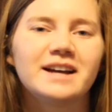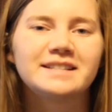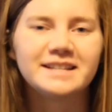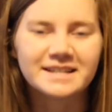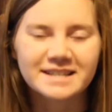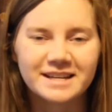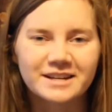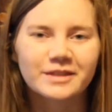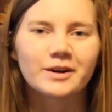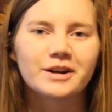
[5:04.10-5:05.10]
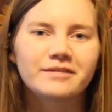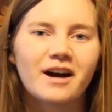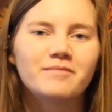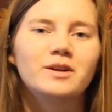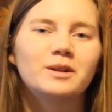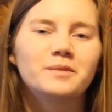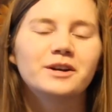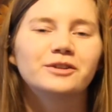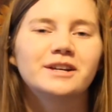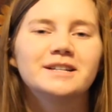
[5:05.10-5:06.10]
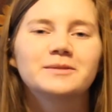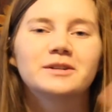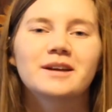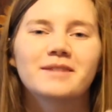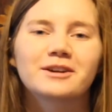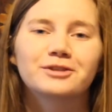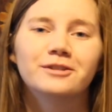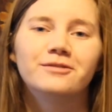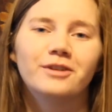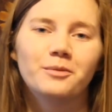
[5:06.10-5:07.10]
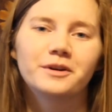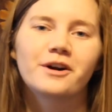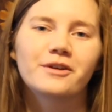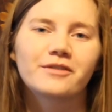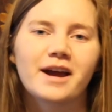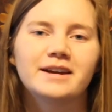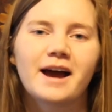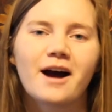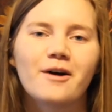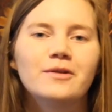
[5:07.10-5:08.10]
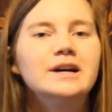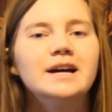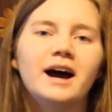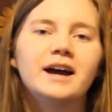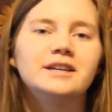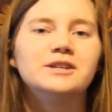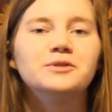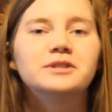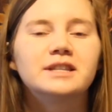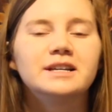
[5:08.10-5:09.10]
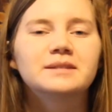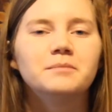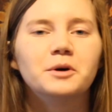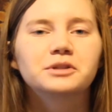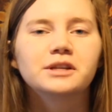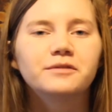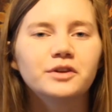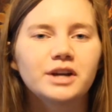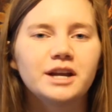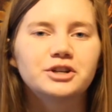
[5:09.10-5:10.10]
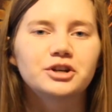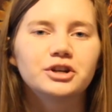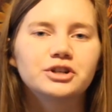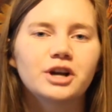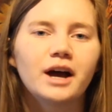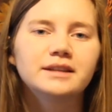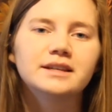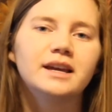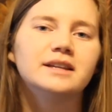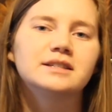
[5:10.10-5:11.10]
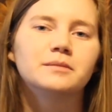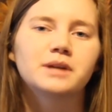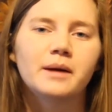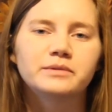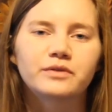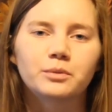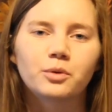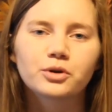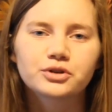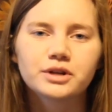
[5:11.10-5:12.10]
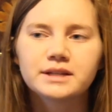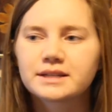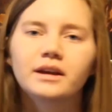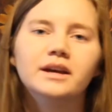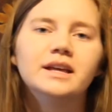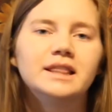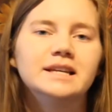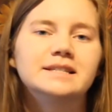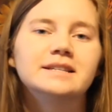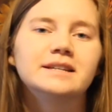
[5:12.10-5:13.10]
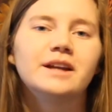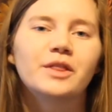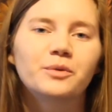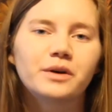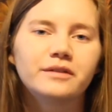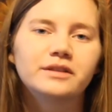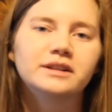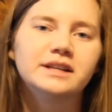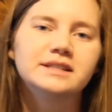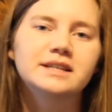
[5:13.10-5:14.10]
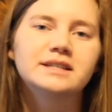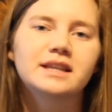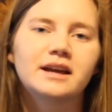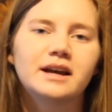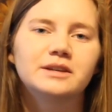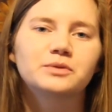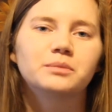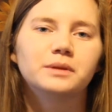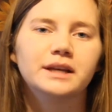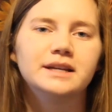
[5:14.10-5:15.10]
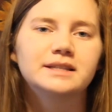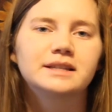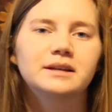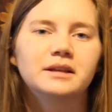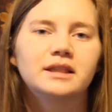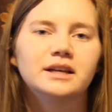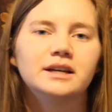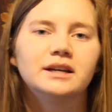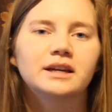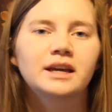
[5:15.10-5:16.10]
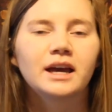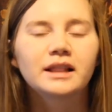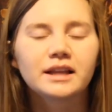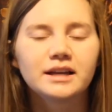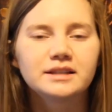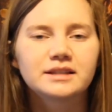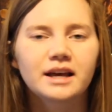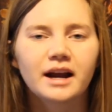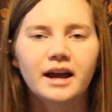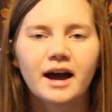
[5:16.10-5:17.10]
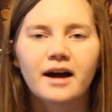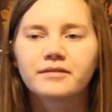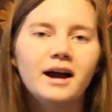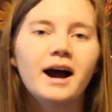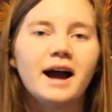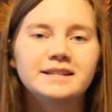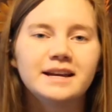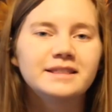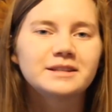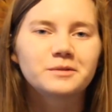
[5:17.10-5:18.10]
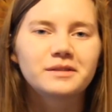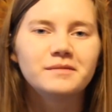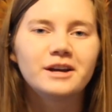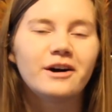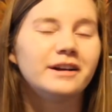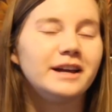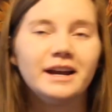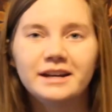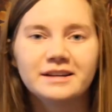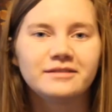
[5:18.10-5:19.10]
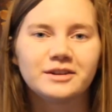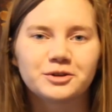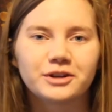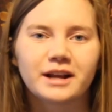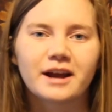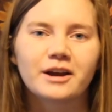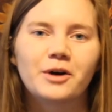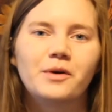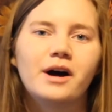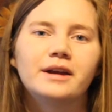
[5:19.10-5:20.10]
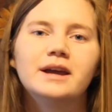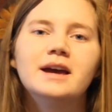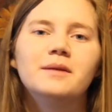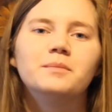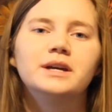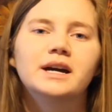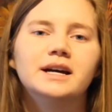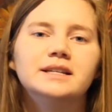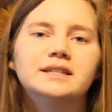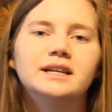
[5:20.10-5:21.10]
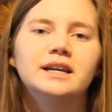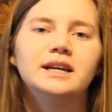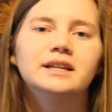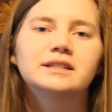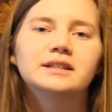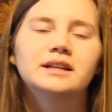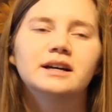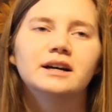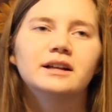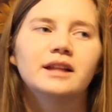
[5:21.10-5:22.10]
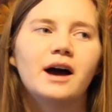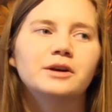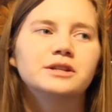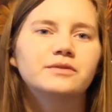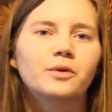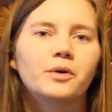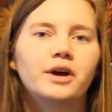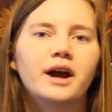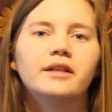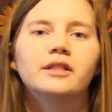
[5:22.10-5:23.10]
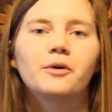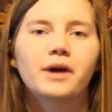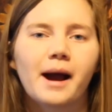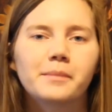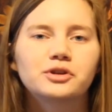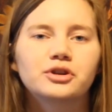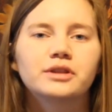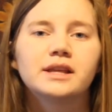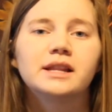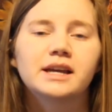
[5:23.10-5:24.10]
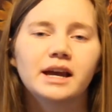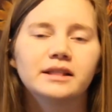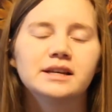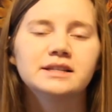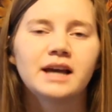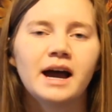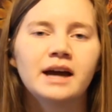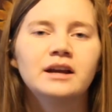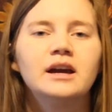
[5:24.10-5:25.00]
16 to 35 millimeter lens, which I'm actually filming on right now. I use this mostly for nature shots and sometimes for portraits. This is another one of the lenses that has replaced the kit lens that I have. I take this with me on any adventure that I go on because it allows for a lower aperture than the kit lens had,